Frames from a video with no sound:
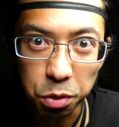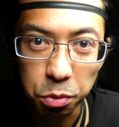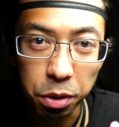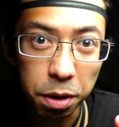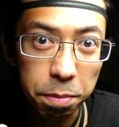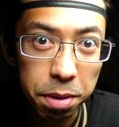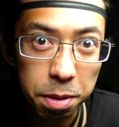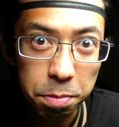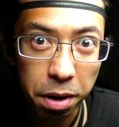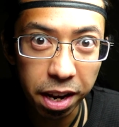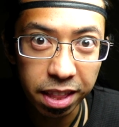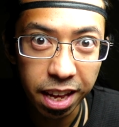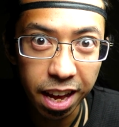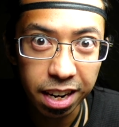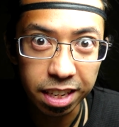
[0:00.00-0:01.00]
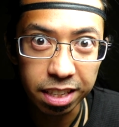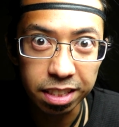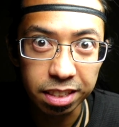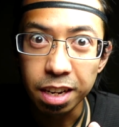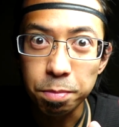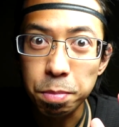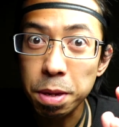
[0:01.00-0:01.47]
What I mean by that
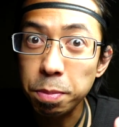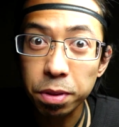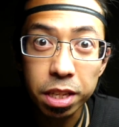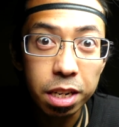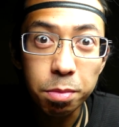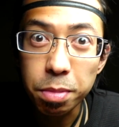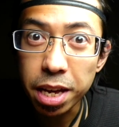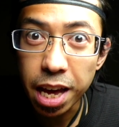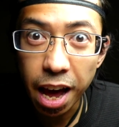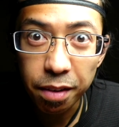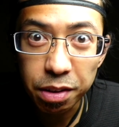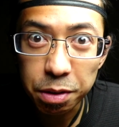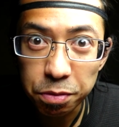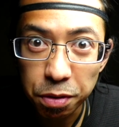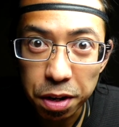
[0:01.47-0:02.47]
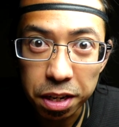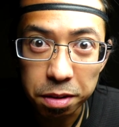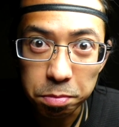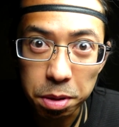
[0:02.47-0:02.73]
is people need to be having fun.